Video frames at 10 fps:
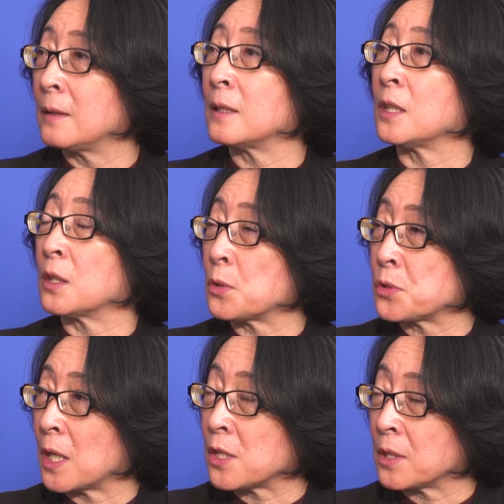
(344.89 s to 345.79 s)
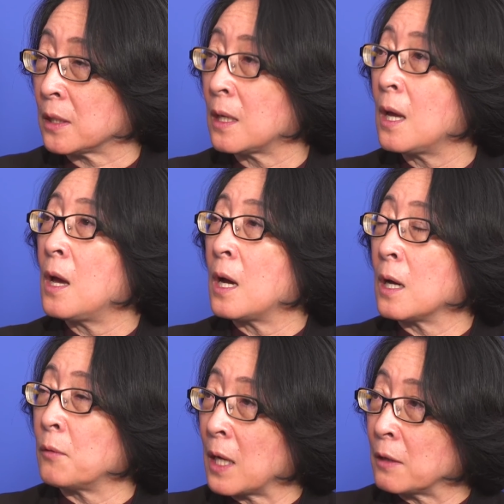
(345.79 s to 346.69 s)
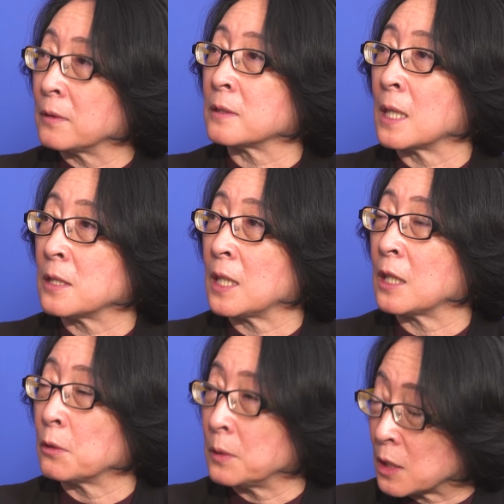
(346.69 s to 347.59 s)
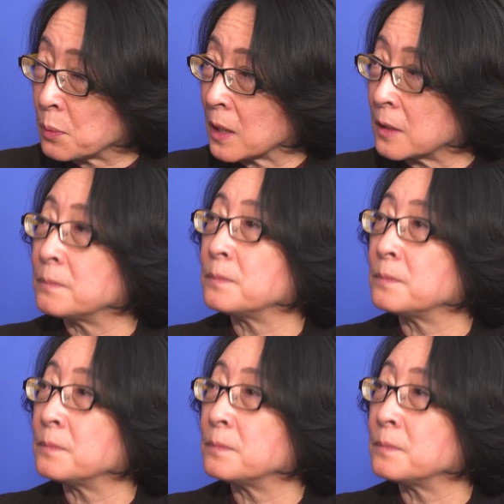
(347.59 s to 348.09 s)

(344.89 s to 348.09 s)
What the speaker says: in the negotiation around the Santiago network.